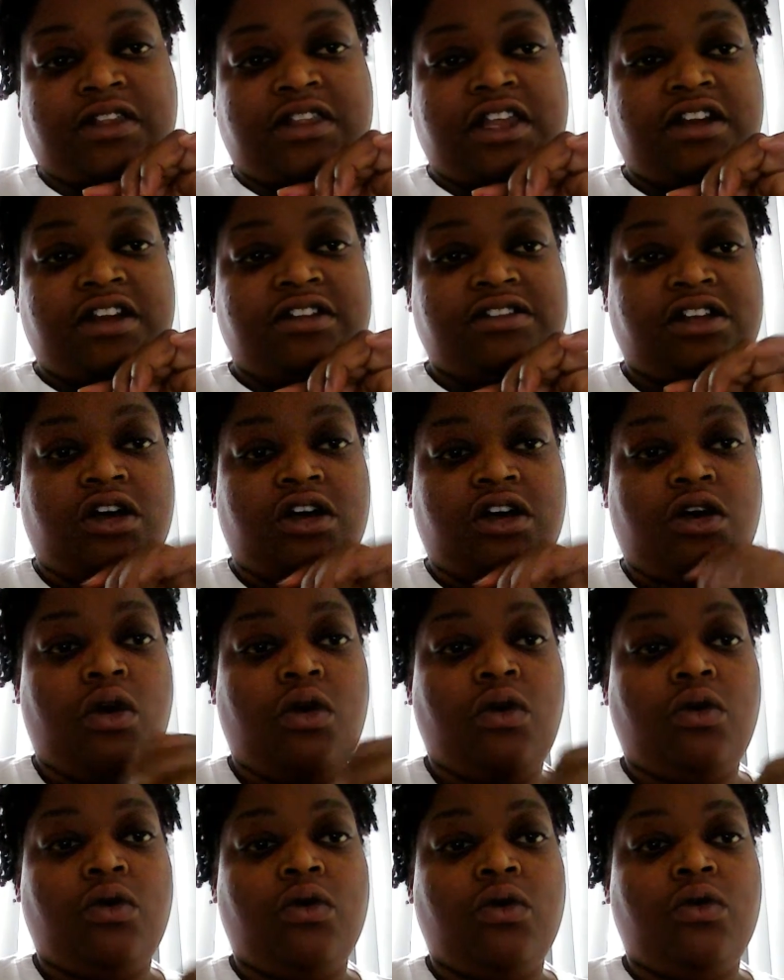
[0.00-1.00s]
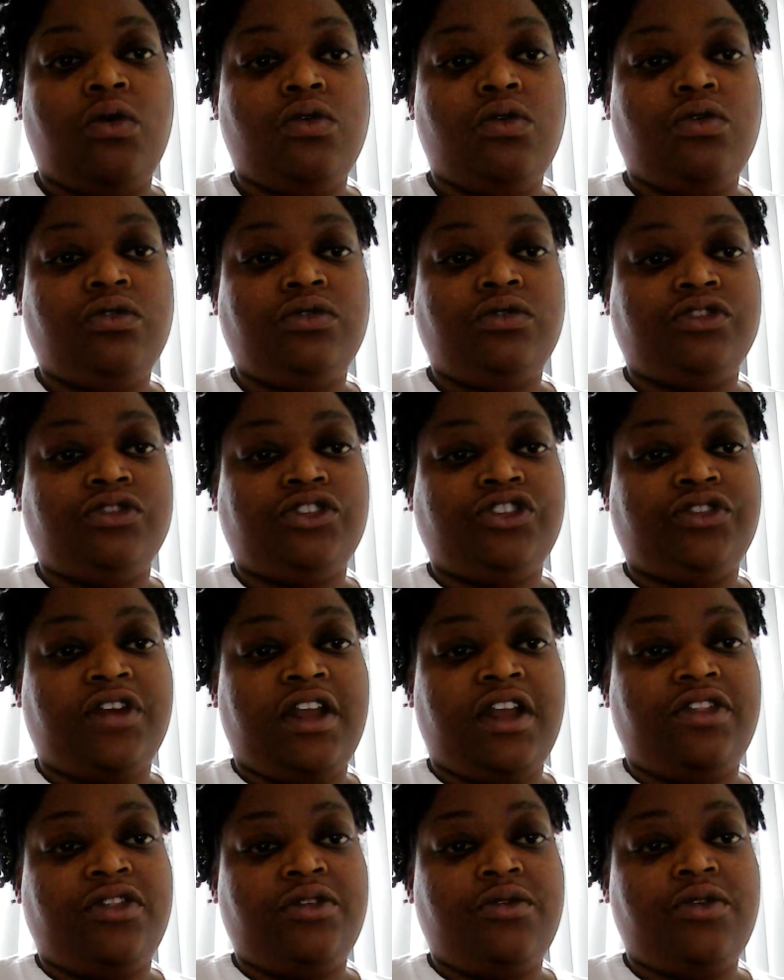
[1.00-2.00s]
there's a hole
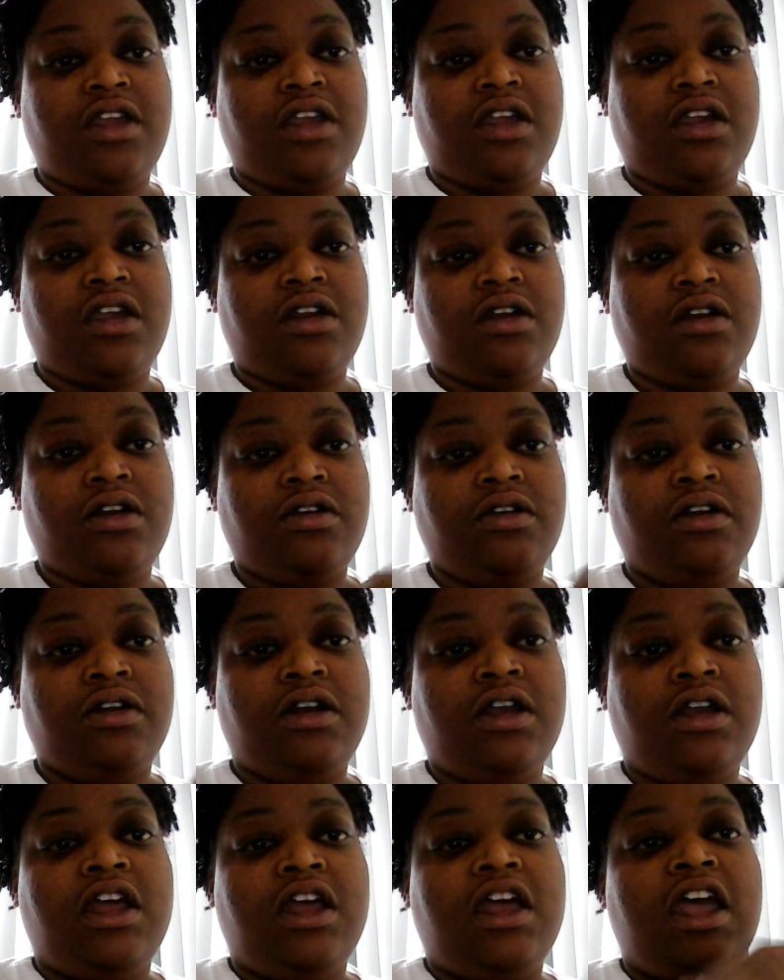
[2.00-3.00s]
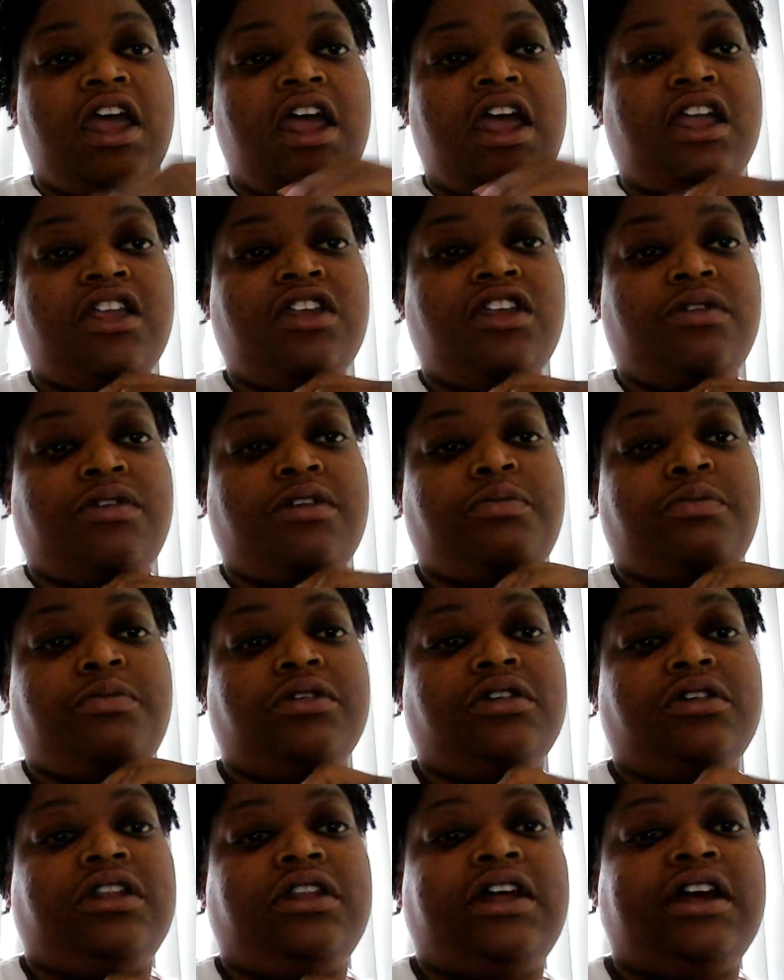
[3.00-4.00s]
straight through here, and you could
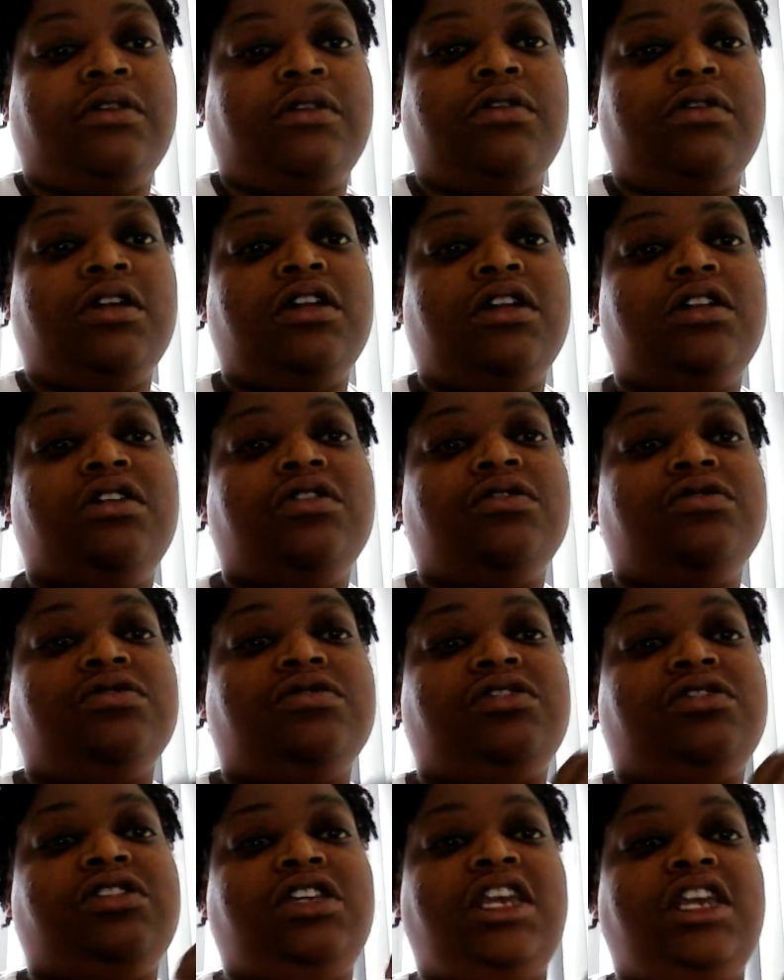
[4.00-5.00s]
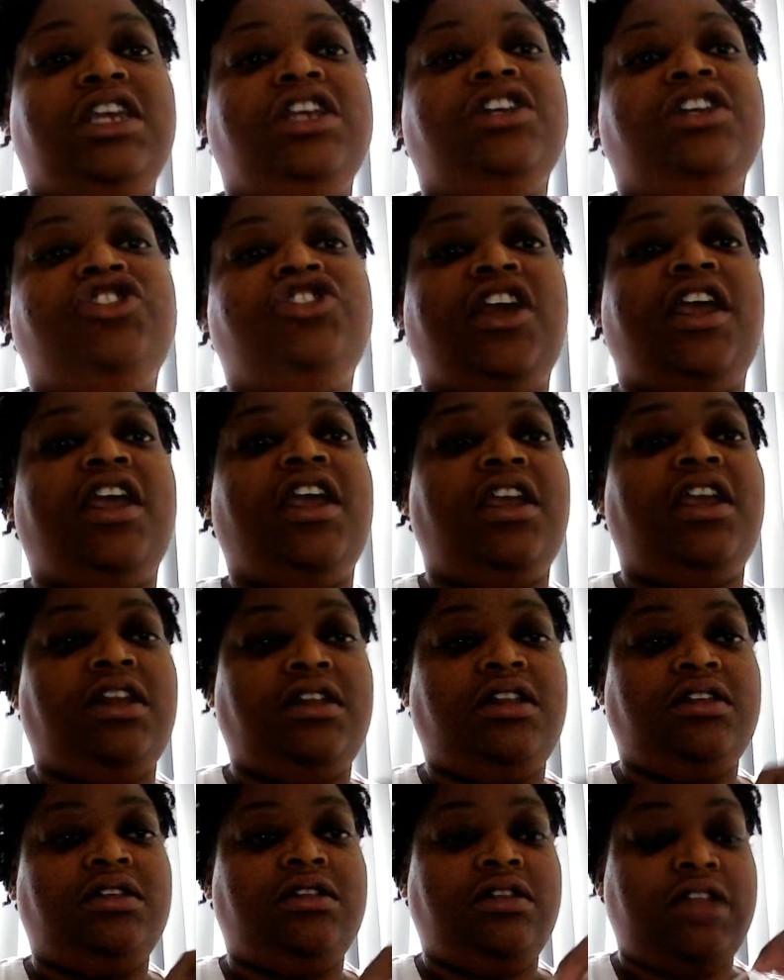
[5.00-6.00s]
put like one of those
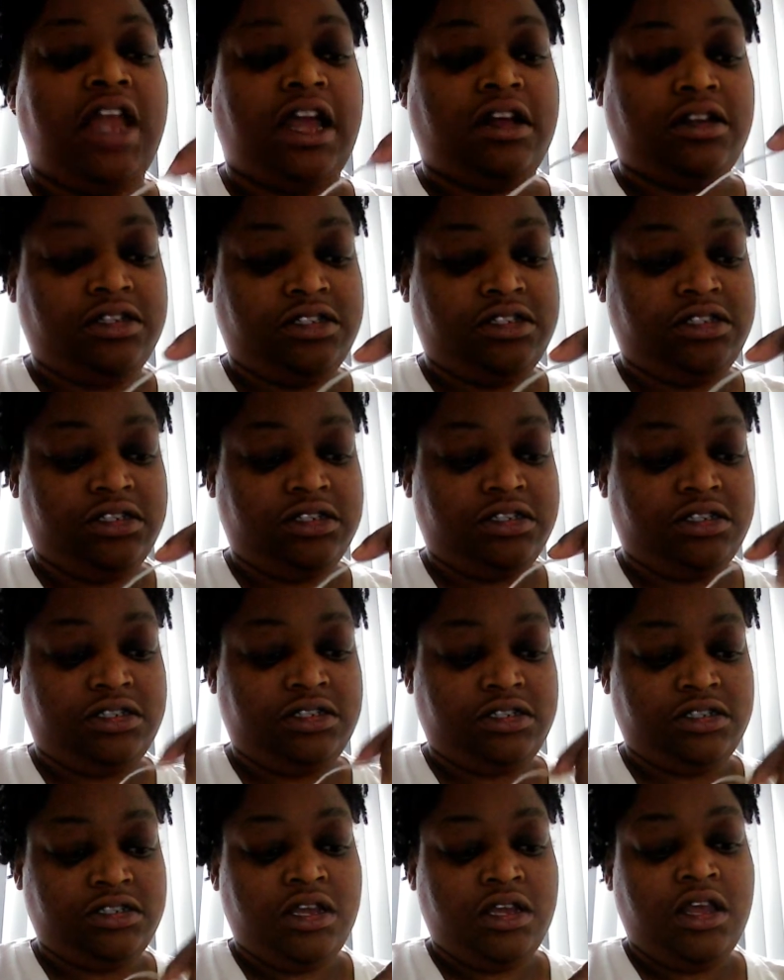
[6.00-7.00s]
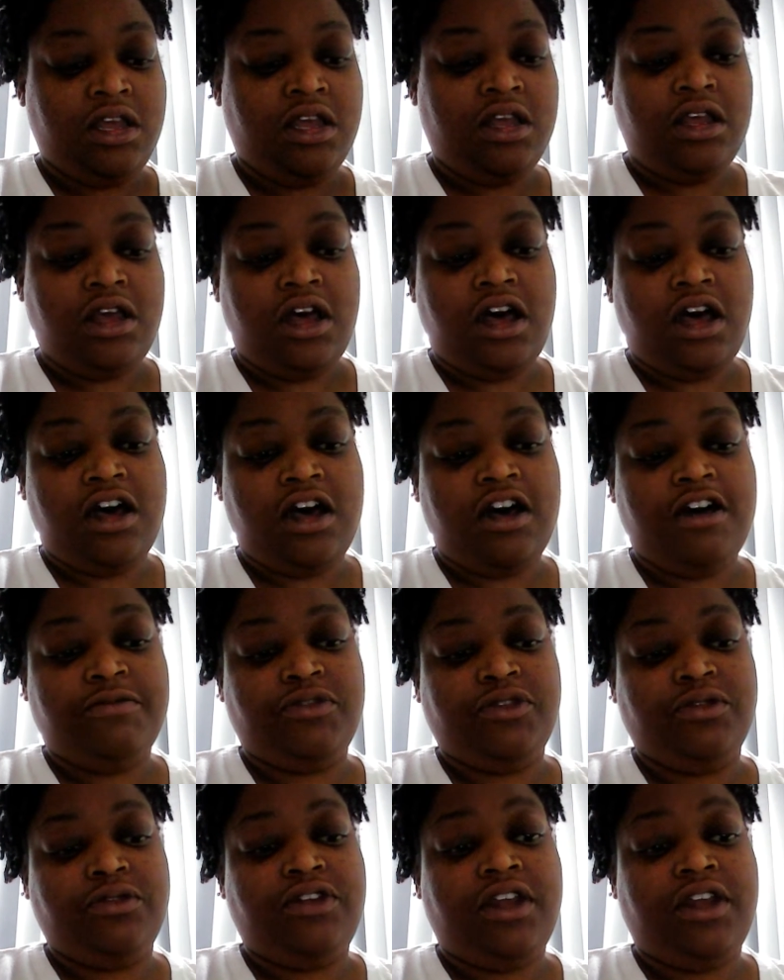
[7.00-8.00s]
keychain necklaces
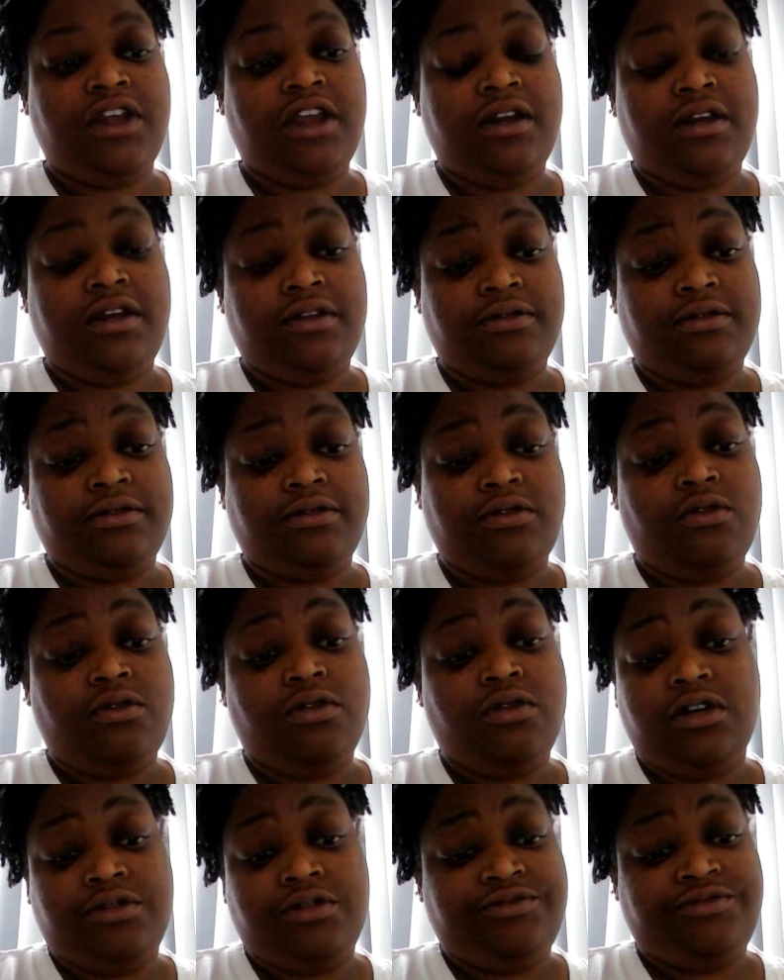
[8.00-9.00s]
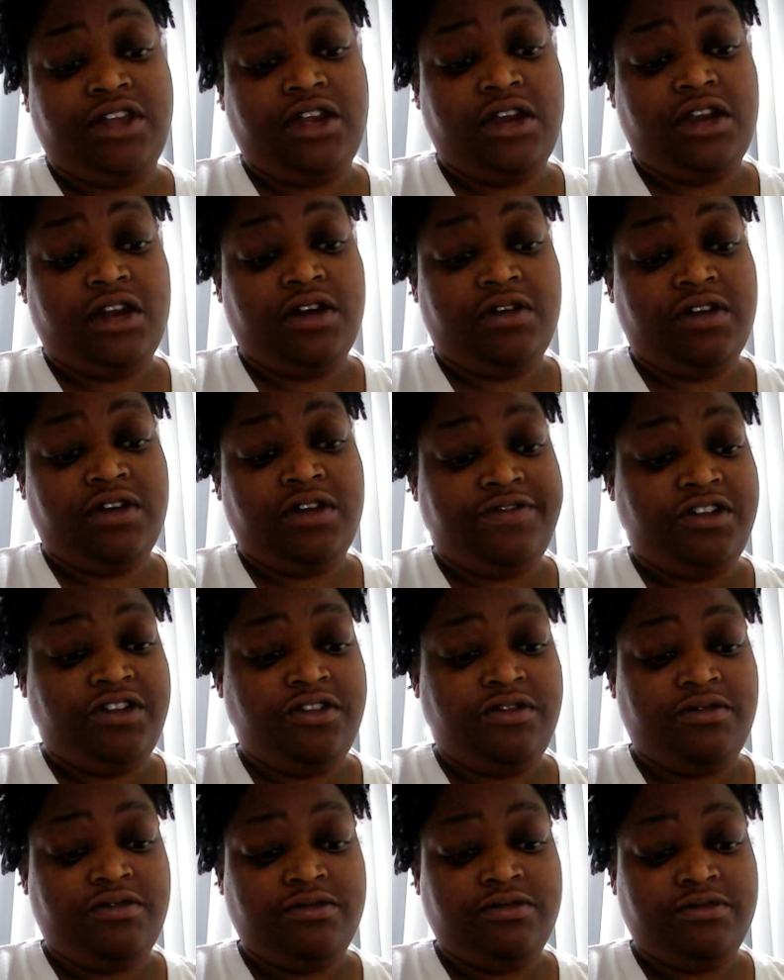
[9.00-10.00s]
through there, or if
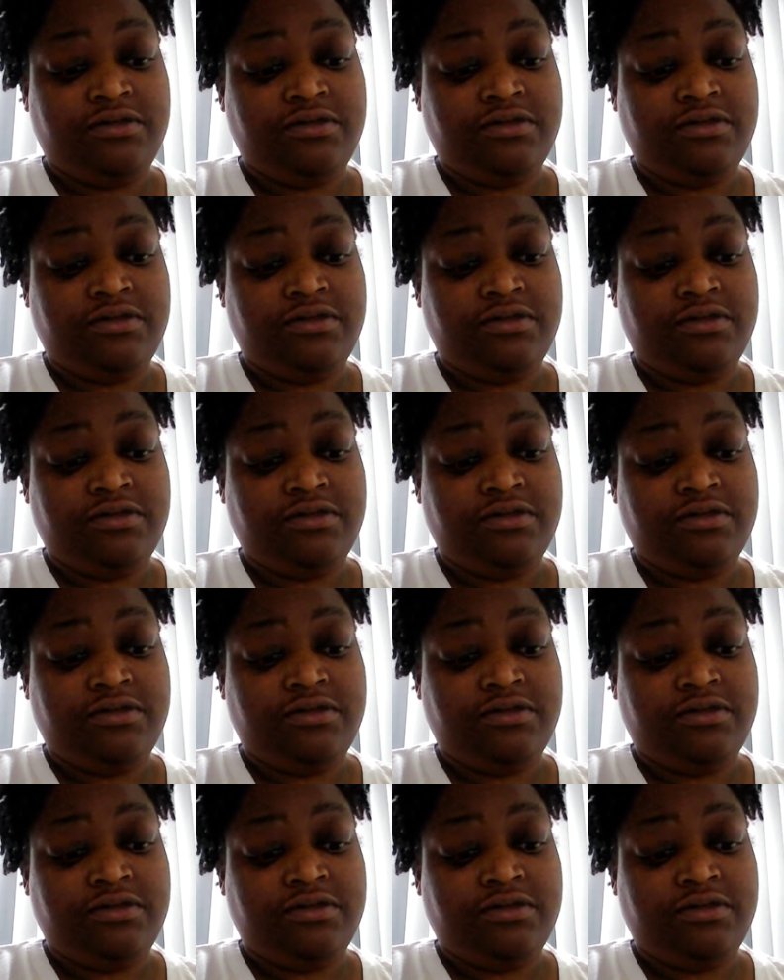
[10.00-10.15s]
you